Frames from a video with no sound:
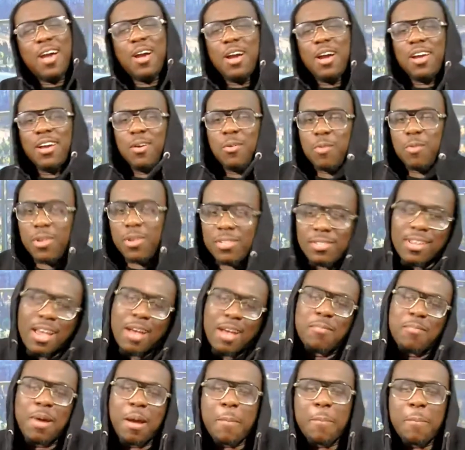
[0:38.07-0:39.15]
What's up,
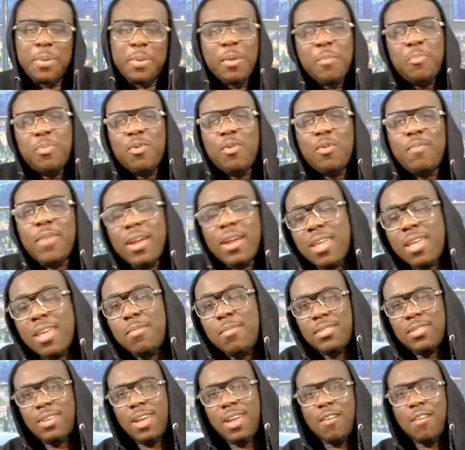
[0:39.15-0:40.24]
my people? My name
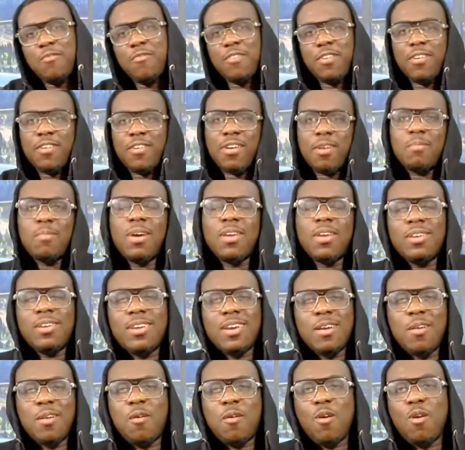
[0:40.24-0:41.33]
is Godfrey Nyama. You
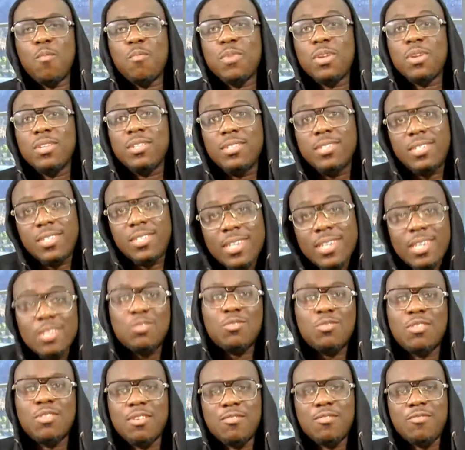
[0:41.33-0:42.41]
can call me G
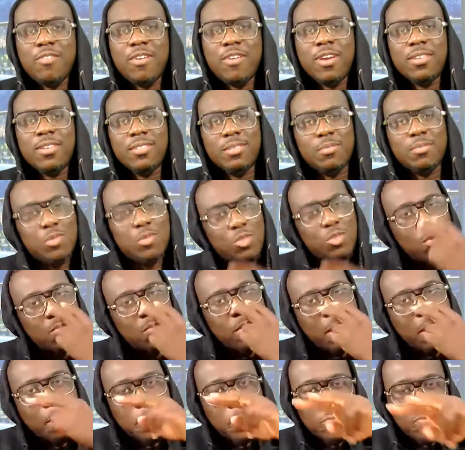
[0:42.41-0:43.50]
to the friend, Team
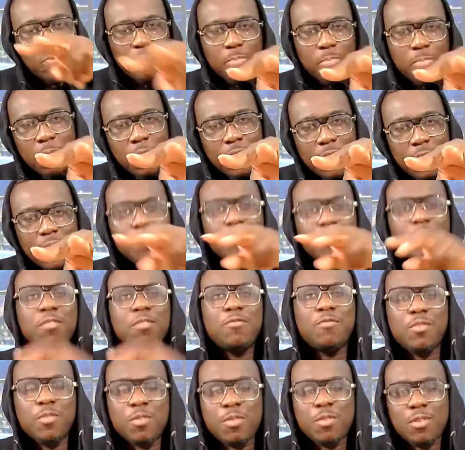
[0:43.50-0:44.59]
Joba. Keep the
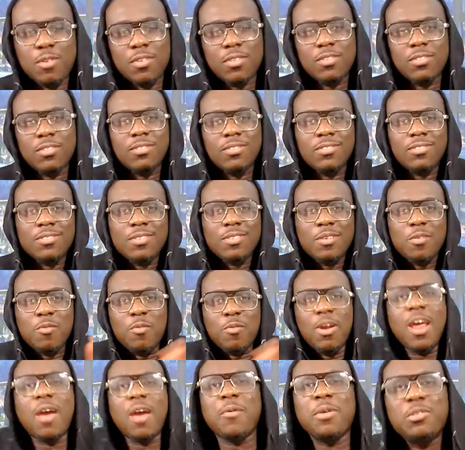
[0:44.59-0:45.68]
focus.
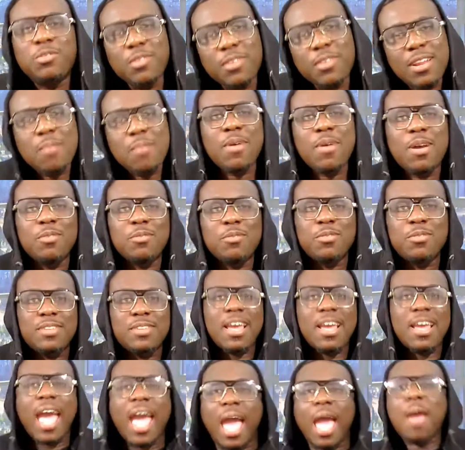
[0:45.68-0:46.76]
What are we talking about today?
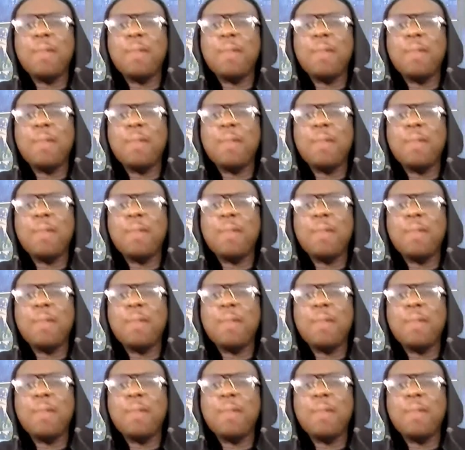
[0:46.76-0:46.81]
Hey,